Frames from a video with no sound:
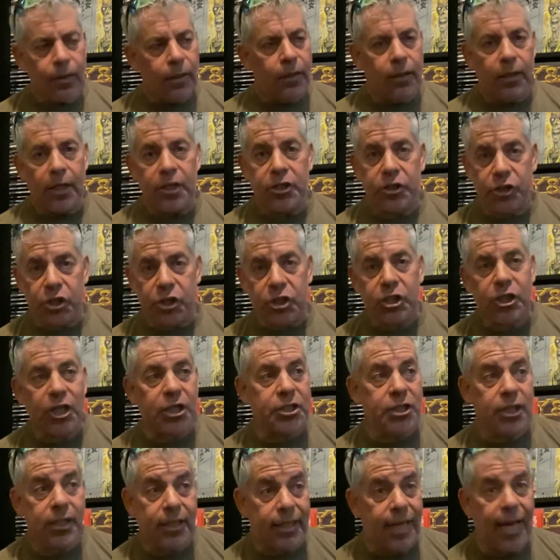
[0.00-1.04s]
He just
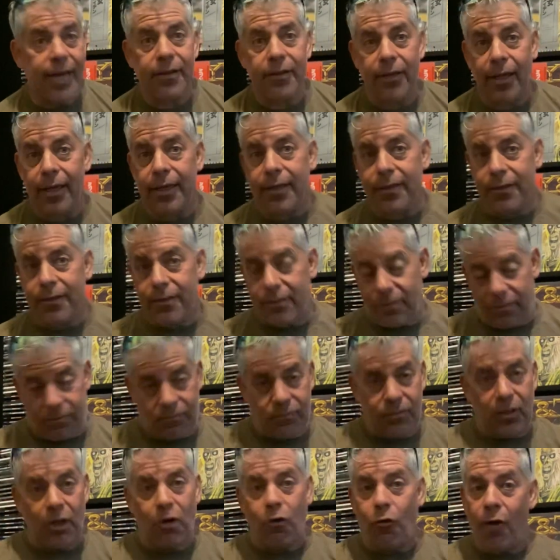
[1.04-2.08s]
doesn't get like
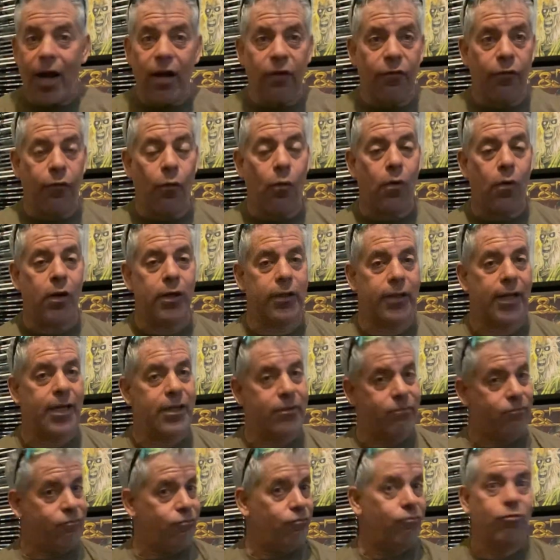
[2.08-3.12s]
the credit for it like